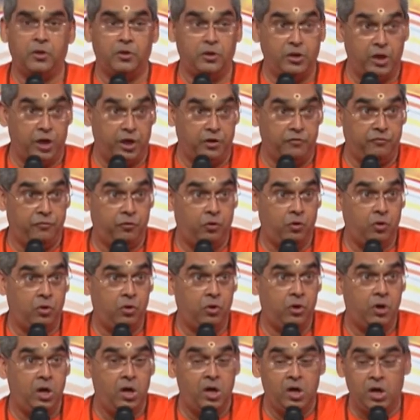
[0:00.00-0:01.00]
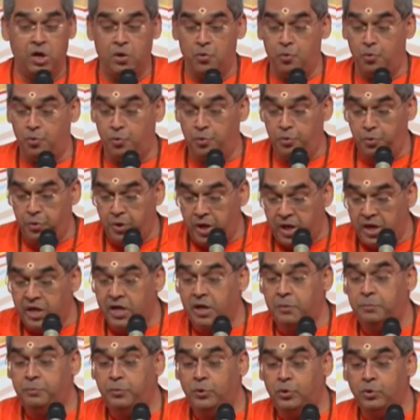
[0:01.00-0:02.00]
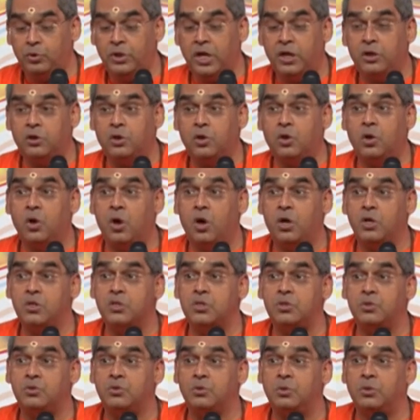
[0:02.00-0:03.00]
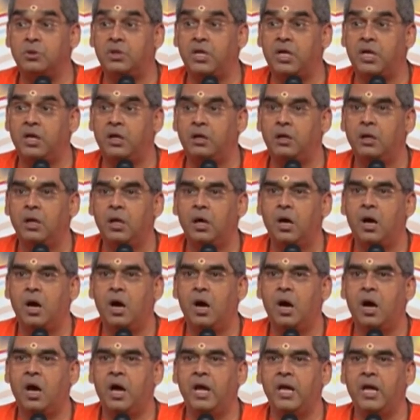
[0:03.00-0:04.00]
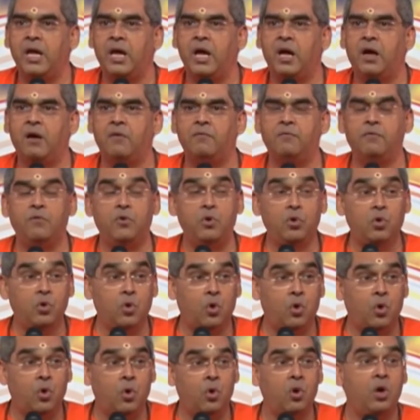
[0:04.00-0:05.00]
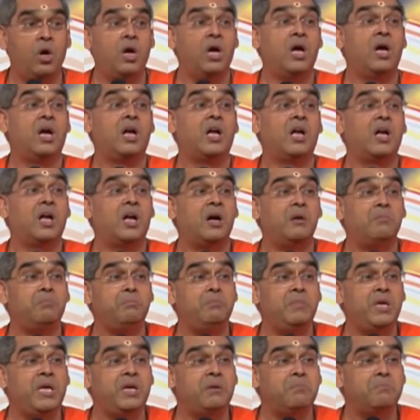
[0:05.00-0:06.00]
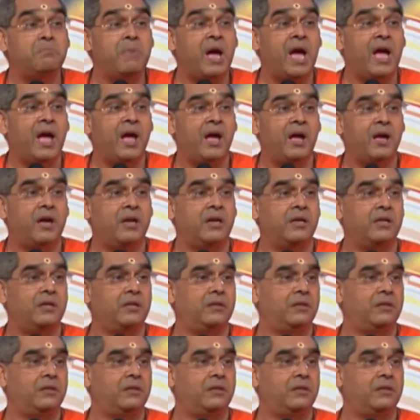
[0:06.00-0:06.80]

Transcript: Therefore, wake up to that cause so that I have no coming back.